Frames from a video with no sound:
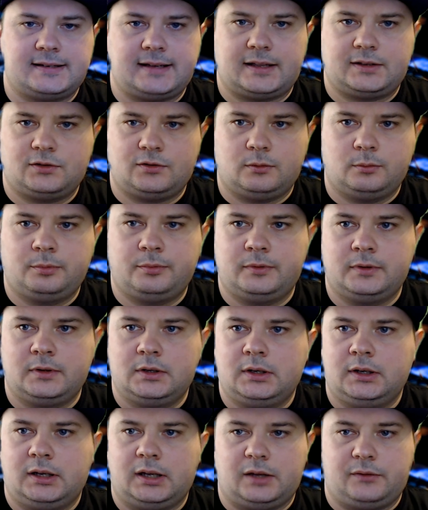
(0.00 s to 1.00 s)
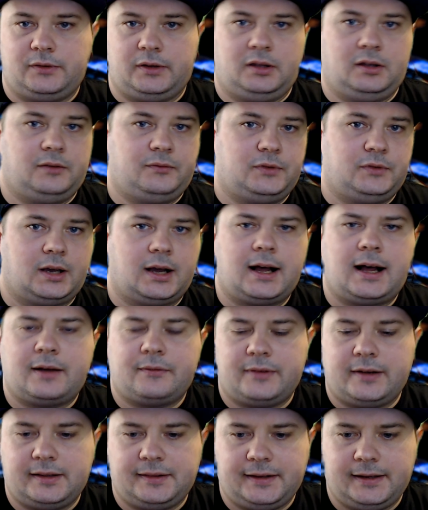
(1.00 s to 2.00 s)
setup, if you
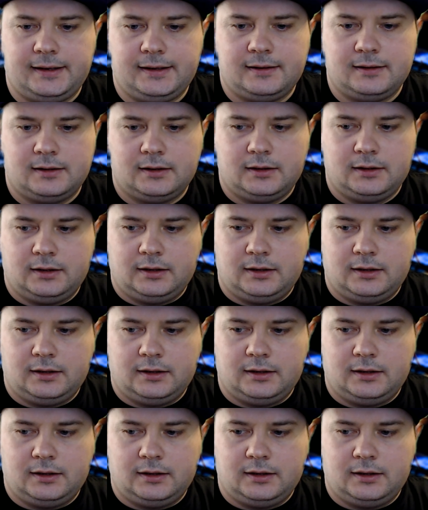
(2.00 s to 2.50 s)
have any.